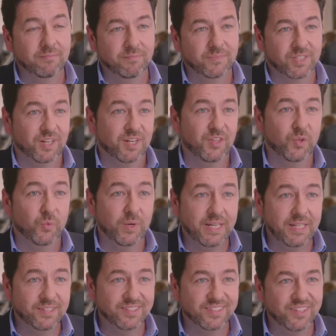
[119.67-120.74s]
stuck in the
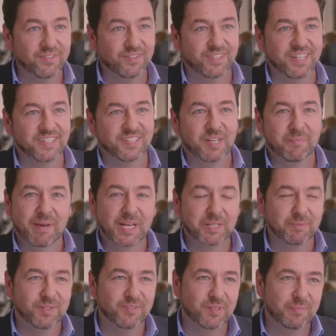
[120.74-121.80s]
weeds of the day-to-day
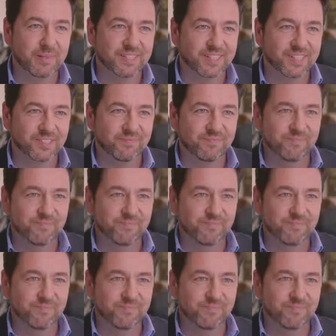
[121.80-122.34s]
management of the business.